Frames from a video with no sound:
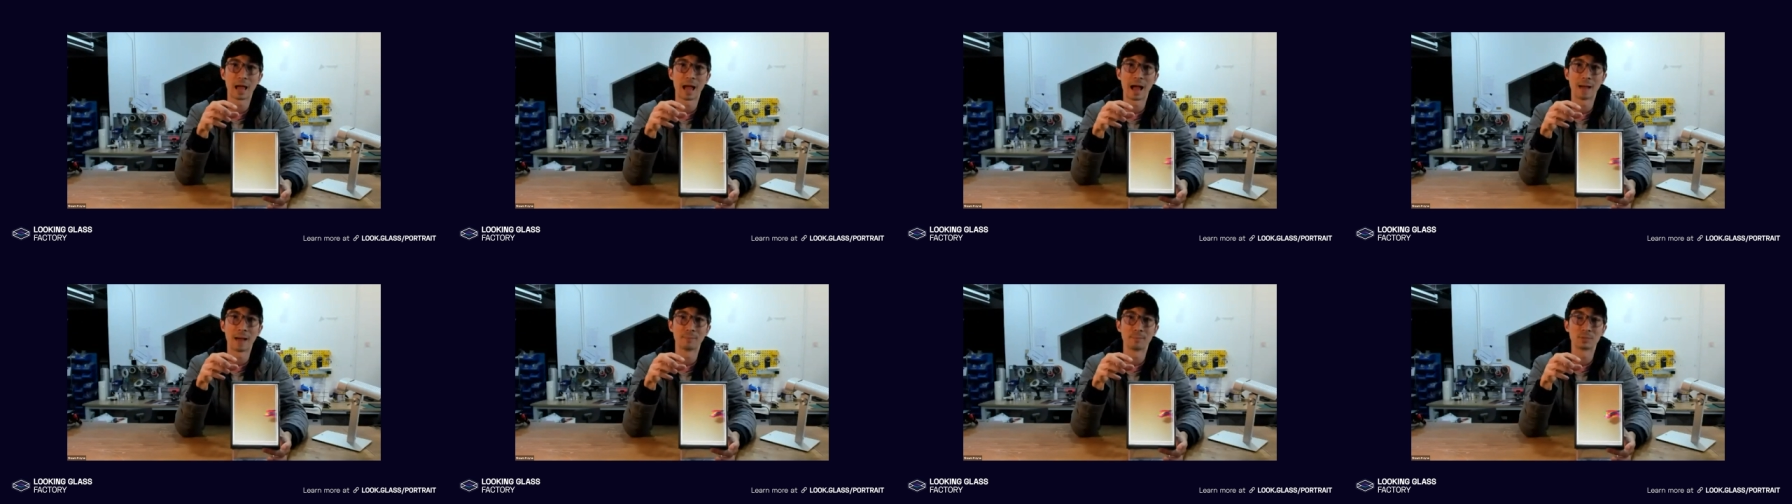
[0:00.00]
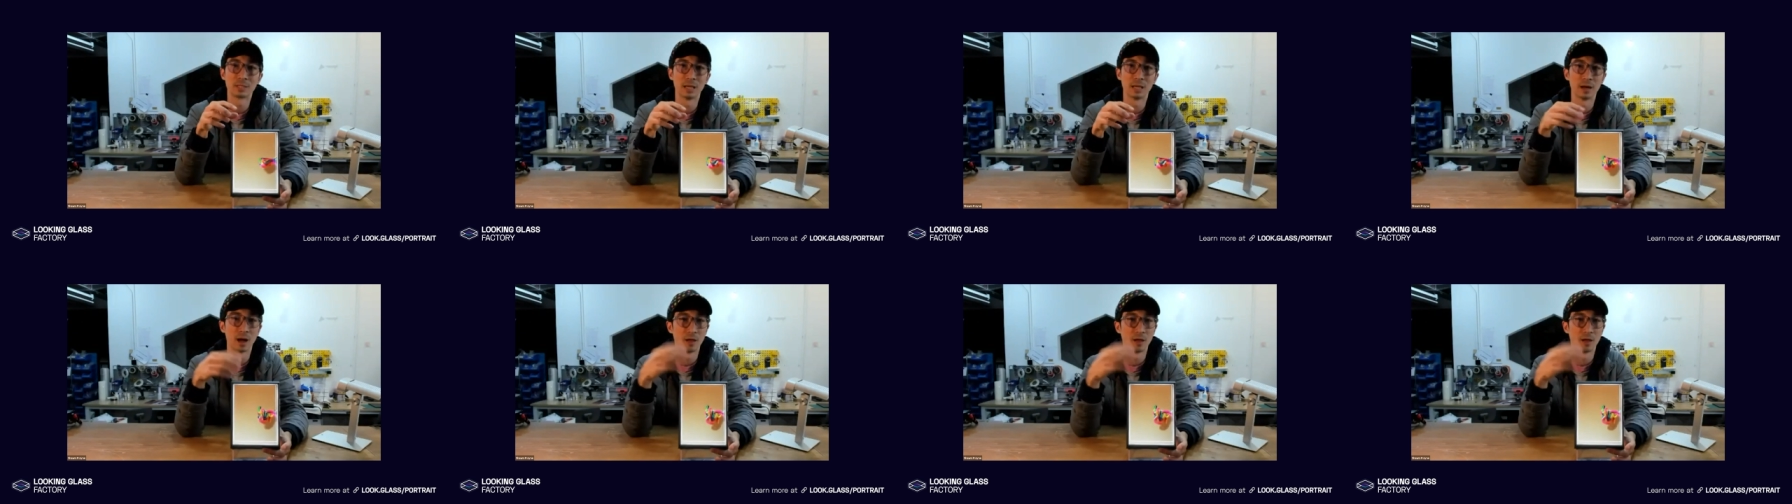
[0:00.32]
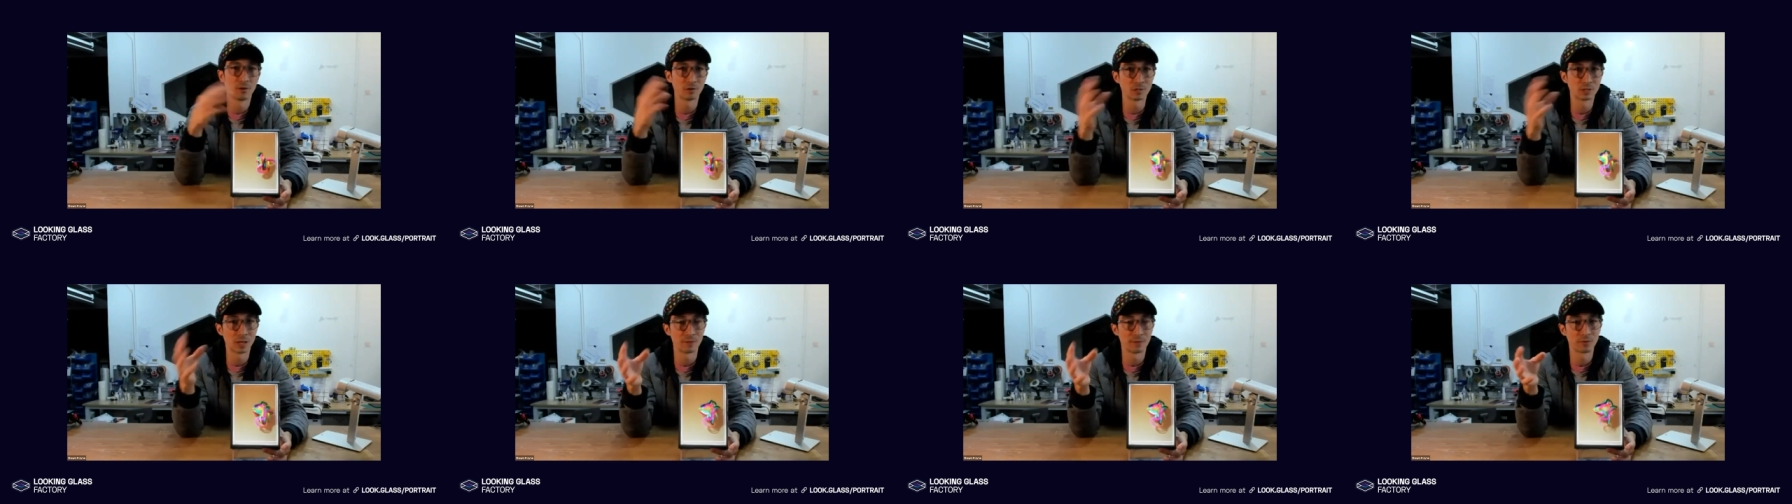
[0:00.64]
apps that
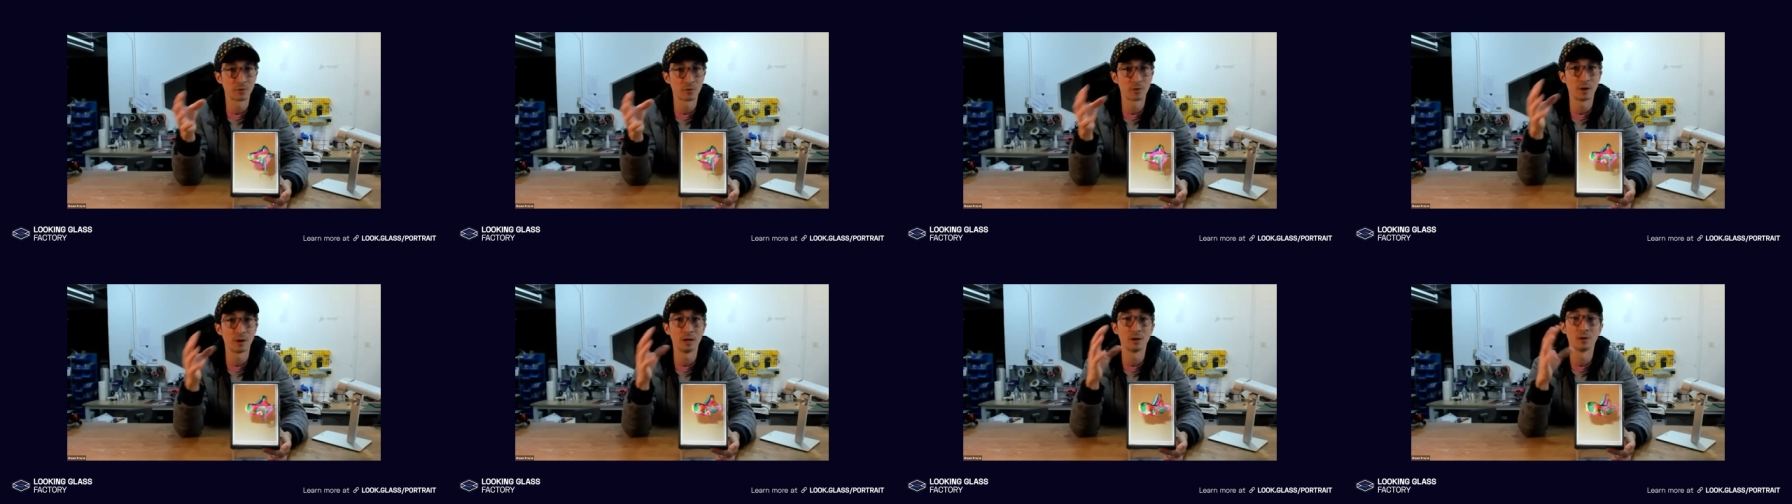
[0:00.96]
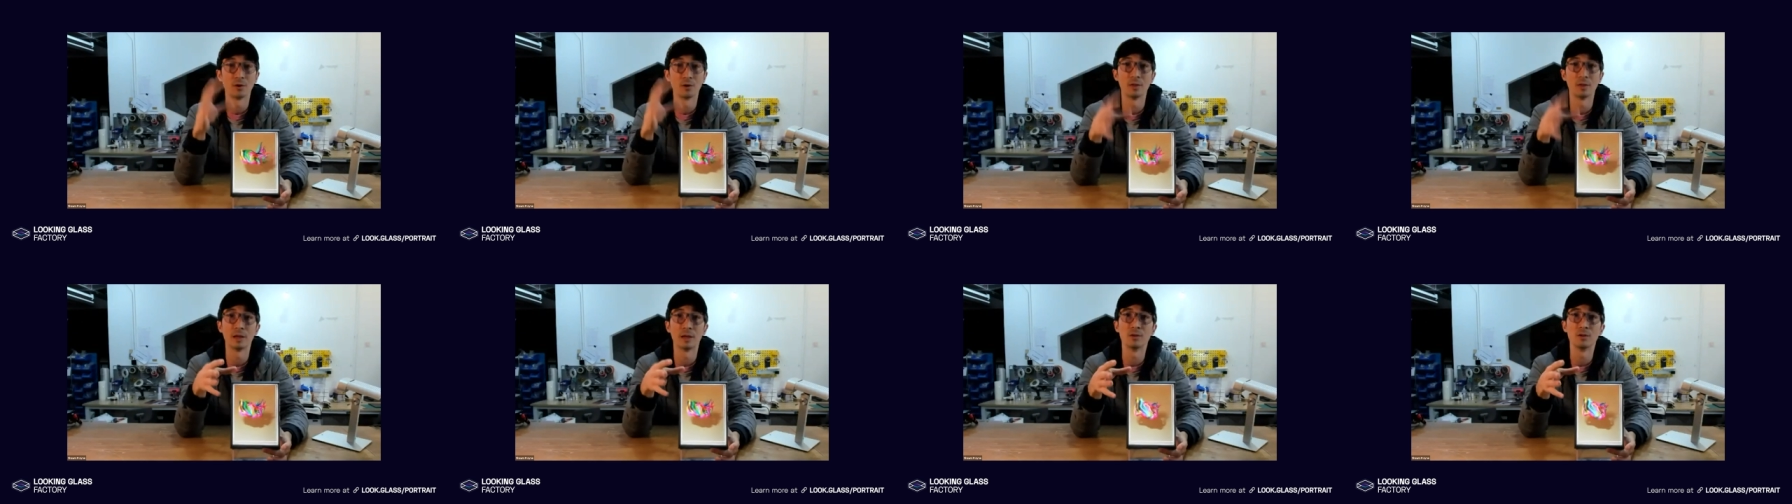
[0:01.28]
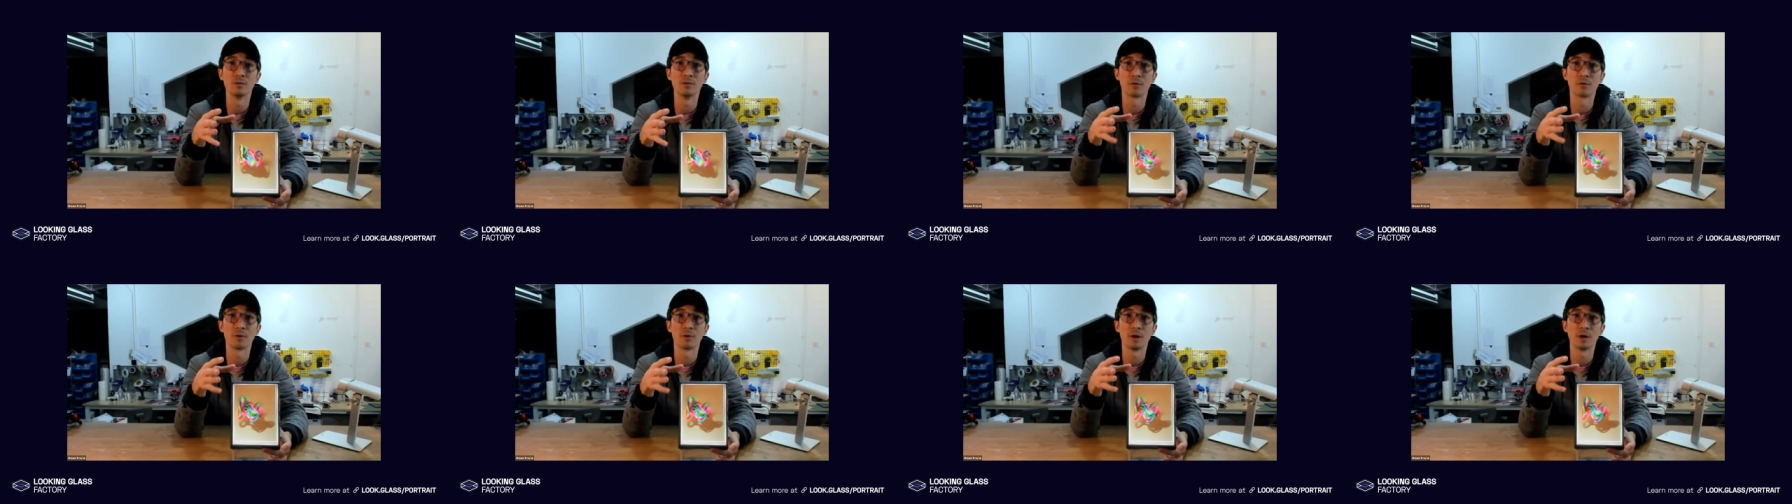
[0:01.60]
others have created or that
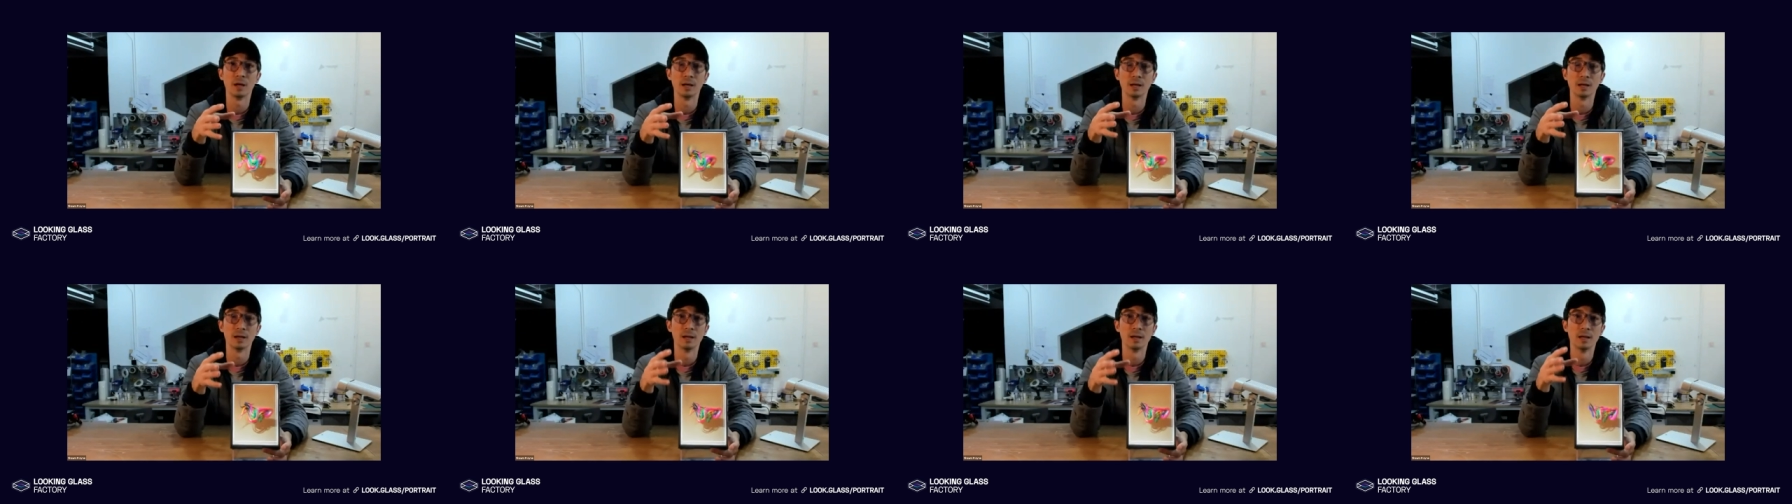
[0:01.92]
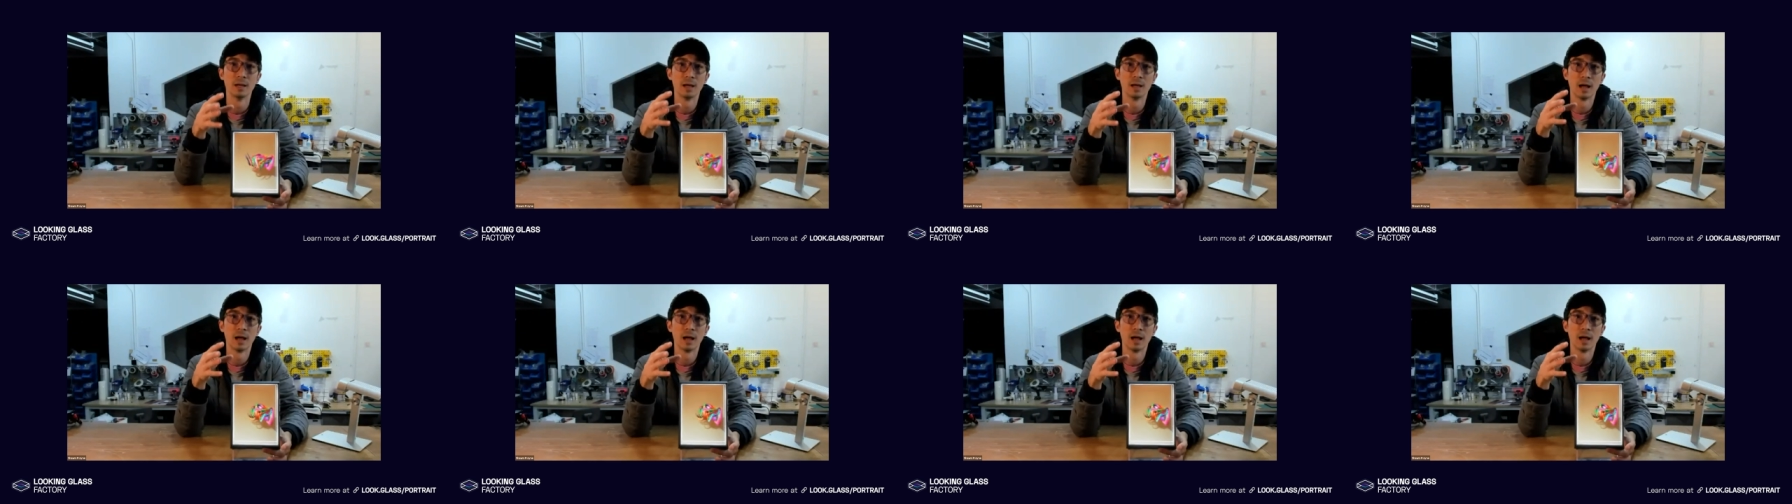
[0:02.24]
you've created.